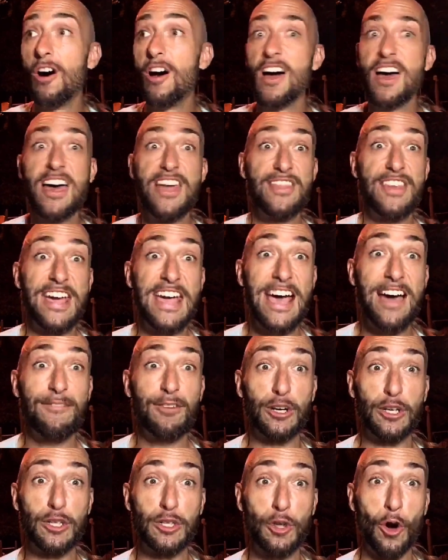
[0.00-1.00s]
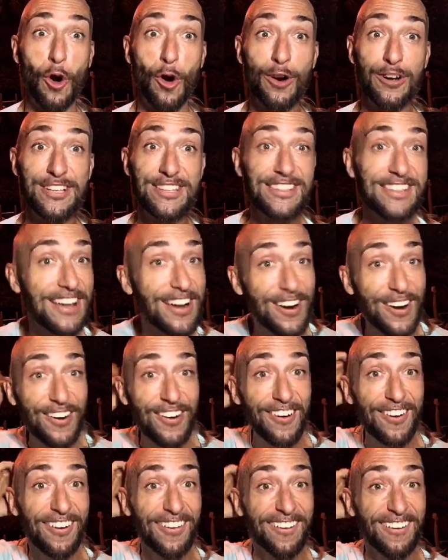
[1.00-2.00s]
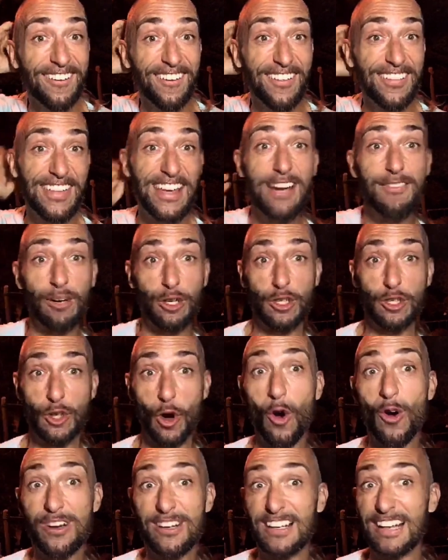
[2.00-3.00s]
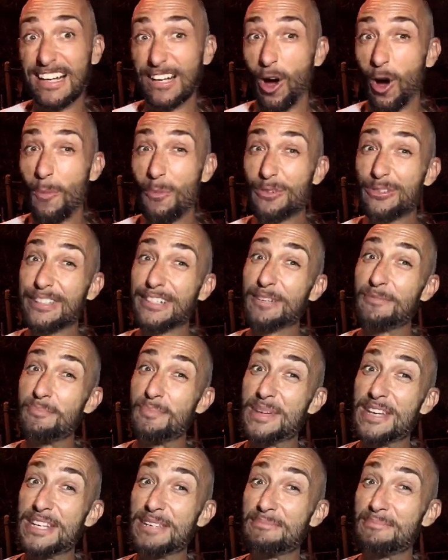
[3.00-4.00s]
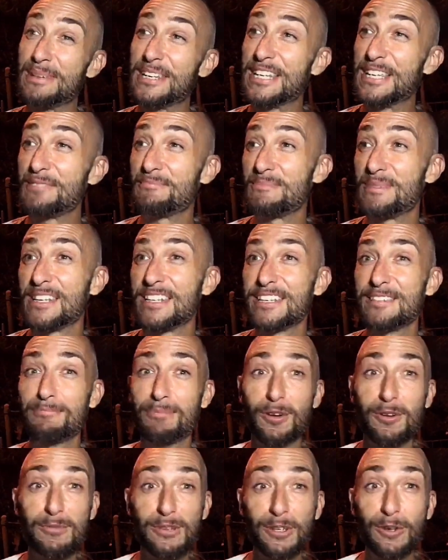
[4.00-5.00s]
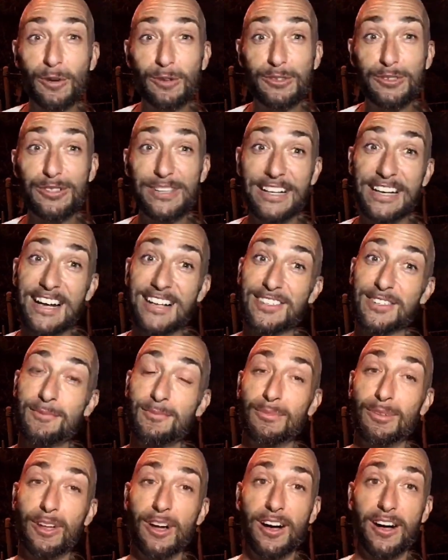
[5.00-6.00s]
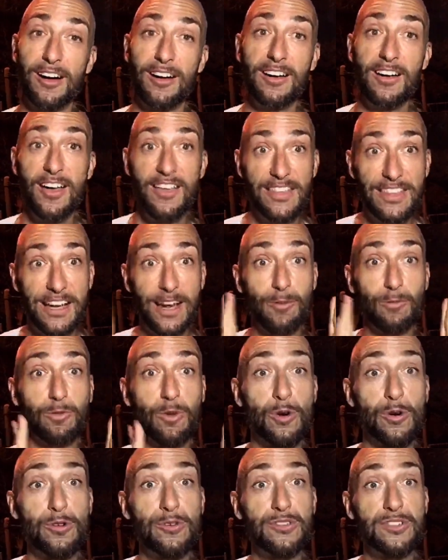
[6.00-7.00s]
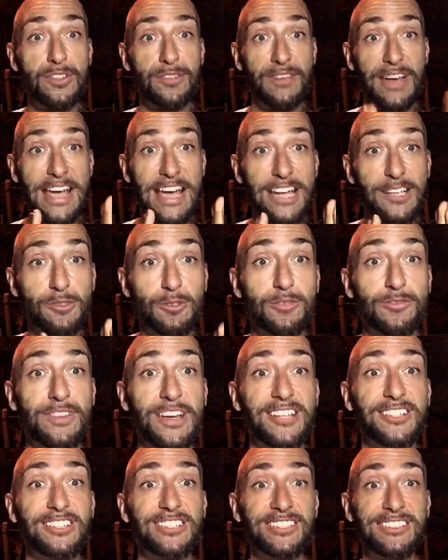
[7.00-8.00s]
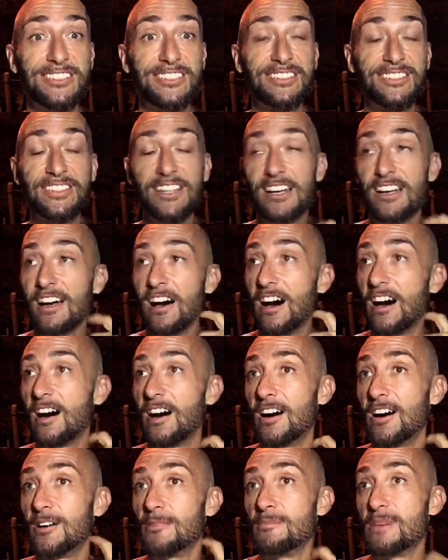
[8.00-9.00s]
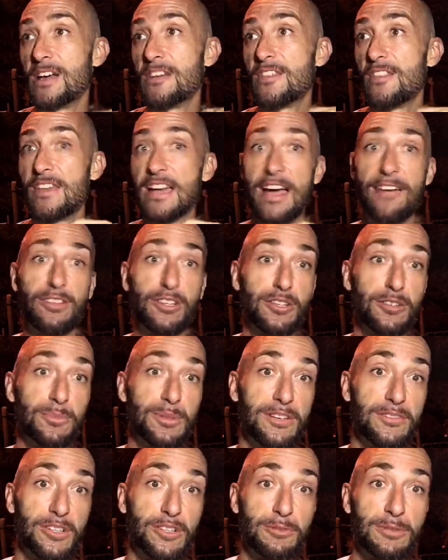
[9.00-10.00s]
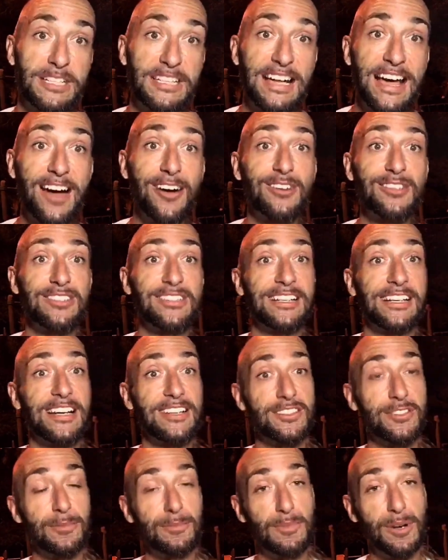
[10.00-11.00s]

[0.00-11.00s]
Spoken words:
they have a garden there. They have a garden, like almost like a mini permaculture. They got they got rows of annual veggies, and then they have a little bit of a greenhouse, and they got some